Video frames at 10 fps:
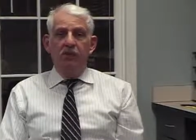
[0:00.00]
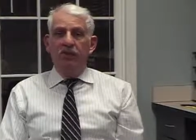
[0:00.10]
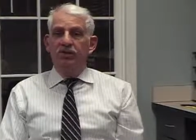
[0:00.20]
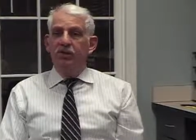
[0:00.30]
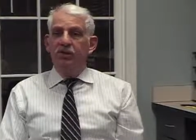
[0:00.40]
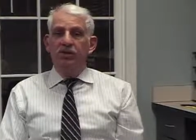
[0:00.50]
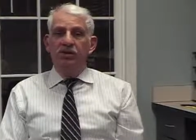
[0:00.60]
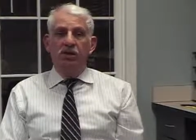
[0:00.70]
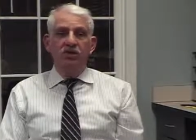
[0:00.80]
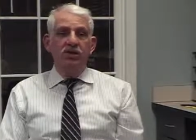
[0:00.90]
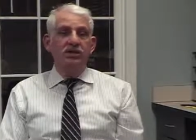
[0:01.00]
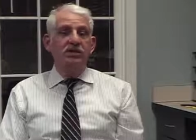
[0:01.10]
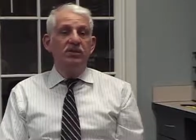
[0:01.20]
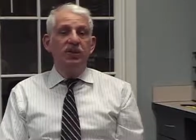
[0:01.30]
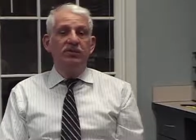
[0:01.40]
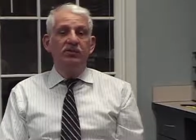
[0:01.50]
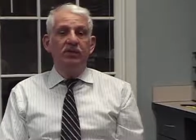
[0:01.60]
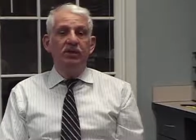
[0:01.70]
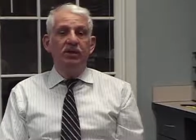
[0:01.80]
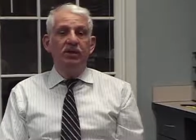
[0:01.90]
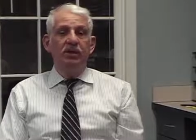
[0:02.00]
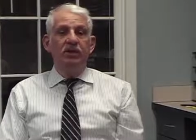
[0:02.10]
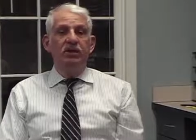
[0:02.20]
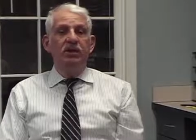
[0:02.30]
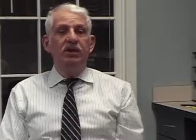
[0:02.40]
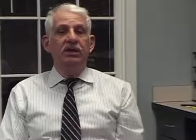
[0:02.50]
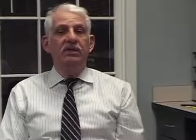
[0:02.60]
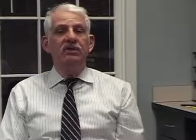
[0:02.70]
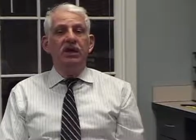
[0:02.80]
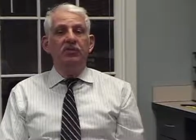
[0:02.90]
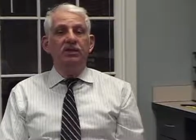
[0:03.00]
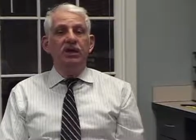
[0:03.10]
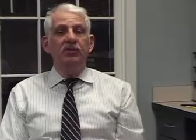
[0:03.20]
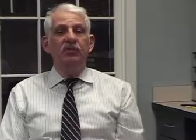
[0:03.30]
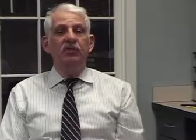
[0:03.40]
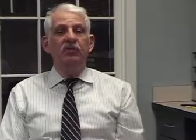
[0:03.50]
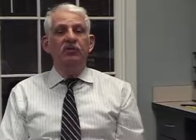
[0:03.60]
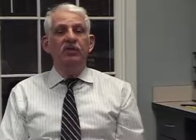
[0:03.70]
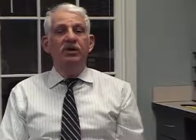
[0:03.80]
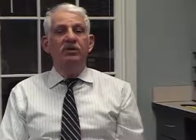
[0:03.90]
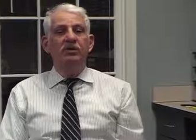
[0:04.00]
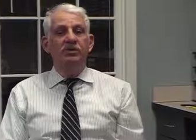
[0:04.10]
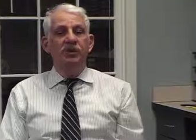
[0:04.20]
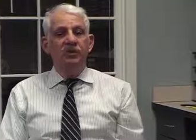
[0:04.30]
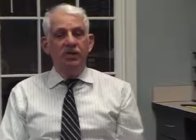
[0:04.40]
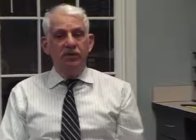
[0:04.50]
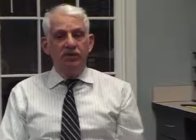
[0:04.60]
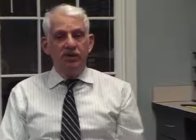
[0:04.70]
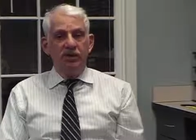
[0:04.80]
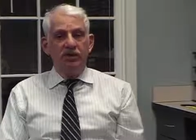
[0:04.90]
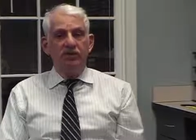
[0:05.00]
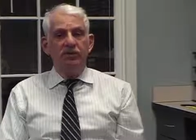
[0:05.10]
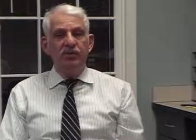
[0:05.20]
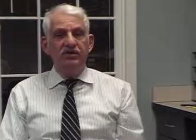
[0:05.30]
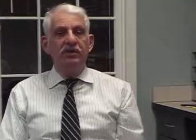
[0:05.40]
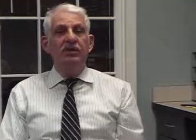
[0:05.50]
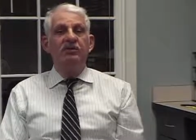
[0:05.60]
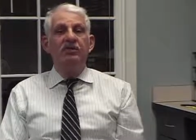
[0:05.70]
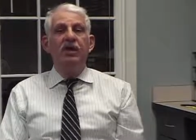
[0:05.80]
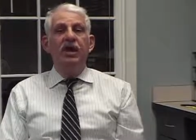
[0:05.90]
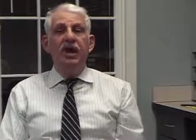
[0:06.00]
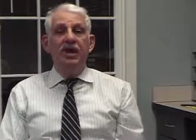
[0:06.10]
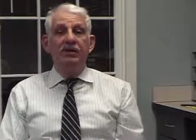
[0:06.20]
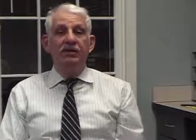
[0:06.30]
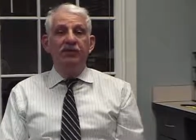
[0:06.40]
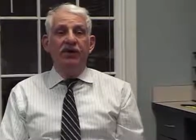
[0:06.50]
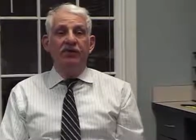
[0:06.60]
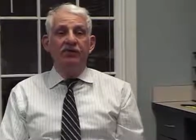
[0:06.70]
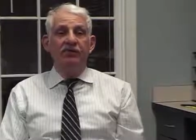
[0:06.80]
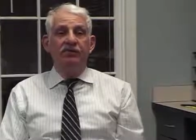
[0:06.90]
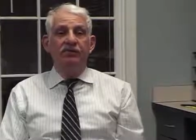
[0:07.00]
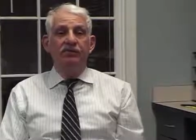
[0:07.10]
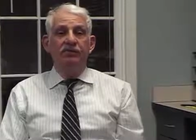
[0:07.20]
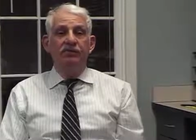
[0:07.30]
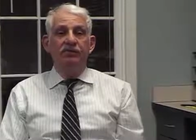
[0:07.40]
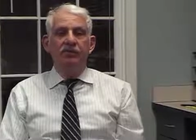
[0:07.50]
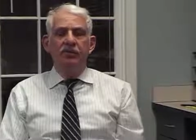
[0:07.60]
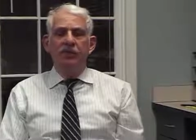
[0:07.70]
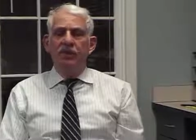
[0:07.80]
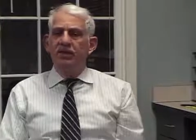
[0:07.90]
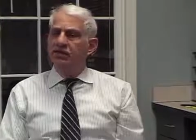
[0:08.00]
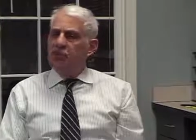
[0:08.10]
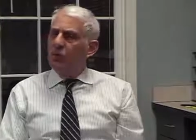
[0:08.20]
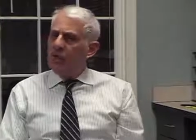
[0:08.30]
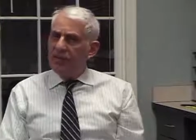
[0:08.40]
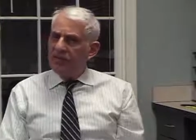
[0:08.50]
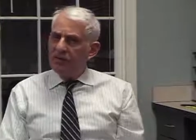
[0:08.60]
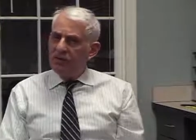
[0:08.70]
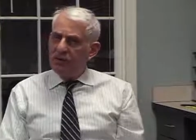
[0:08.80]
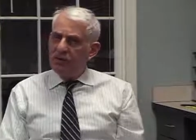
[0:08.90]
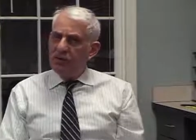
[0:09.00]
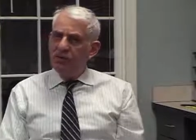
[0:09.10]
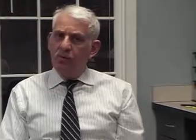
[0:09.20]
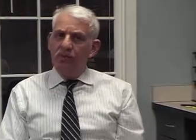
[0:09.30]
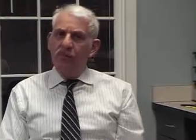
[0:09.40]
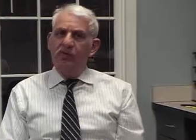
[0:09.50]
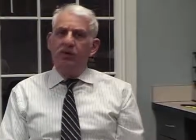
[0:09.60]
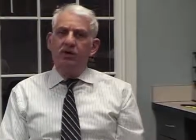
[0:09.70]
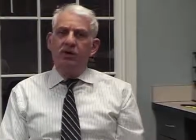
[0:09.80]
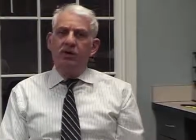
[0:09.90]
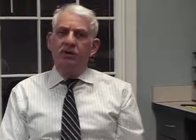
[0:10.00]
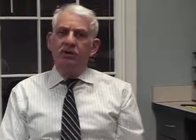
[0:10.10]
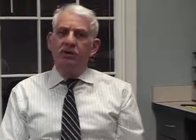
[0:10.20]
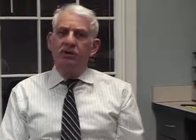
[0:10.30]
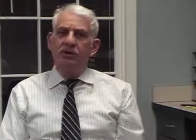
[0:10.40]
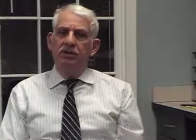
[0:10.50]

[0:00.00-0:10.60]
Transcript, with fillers: Orthokeratology has the benefit that it is FDA approved because it's been demonstrated to be safe and effective. So why haven't I heard of orthokeratology?